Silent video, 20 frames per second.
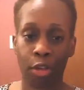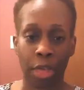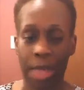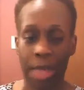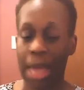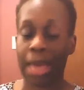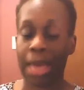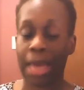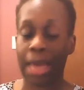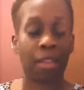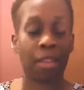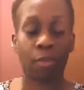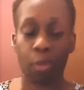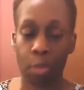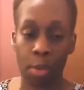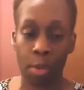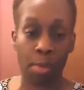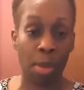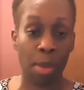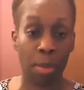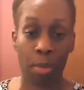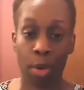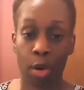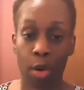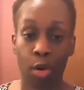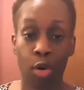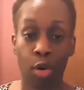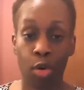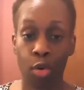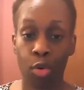and I can't even remember
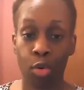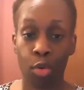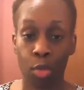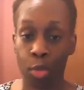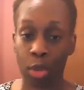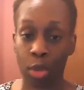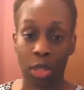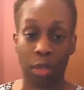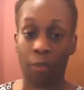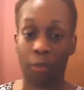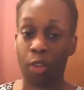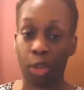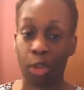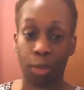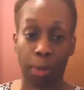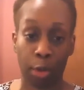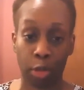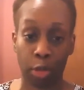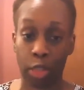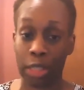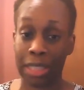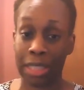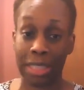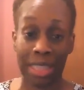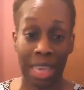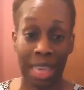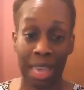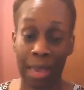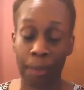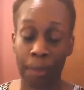who was the first person to
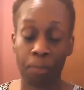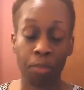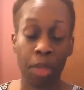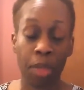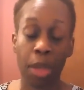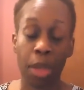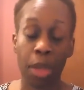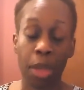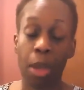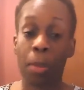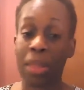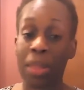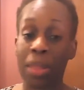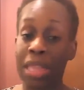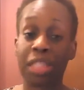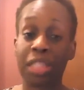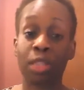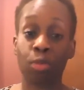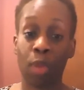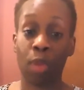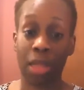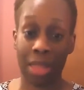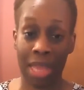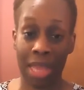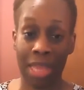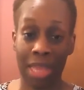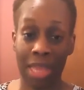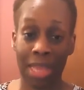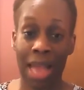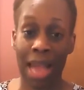say it, but this is one thing
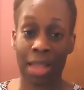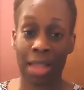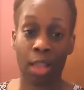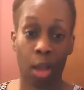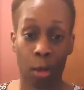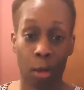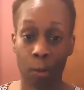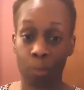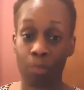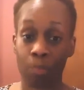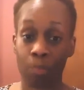that I know.